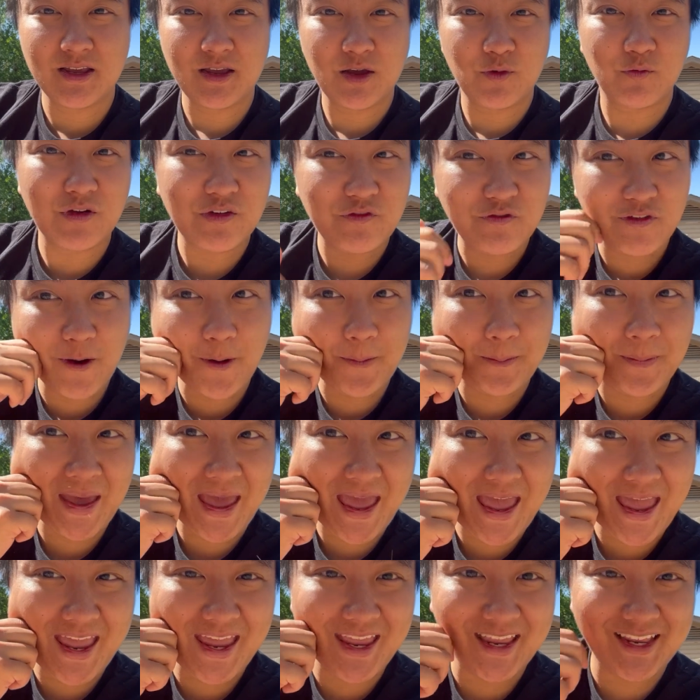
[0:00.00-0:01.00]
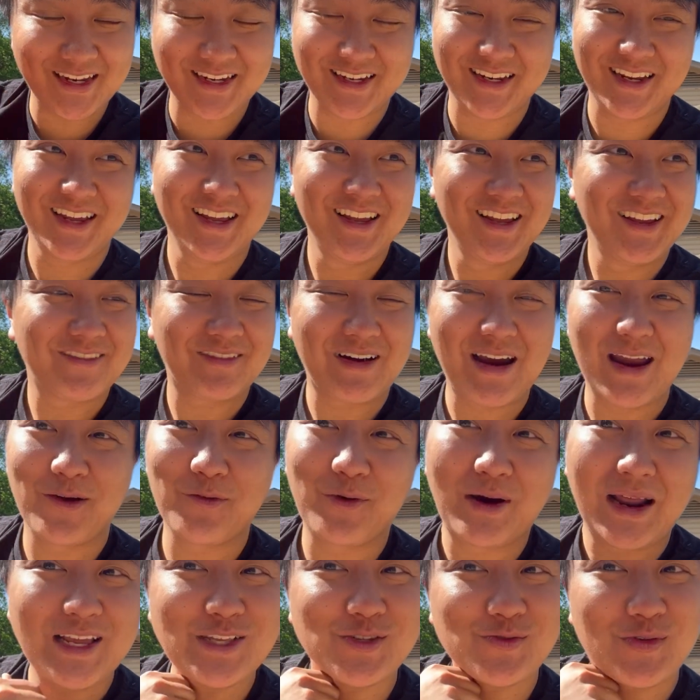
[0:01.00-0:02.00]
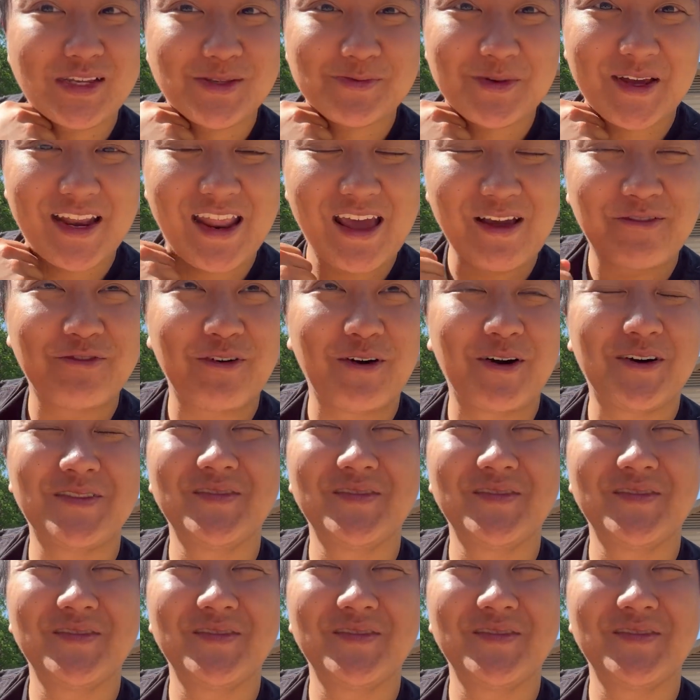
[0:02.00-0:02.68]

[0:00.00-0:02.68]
We feel pain, right? Why did I squeeze my neck for?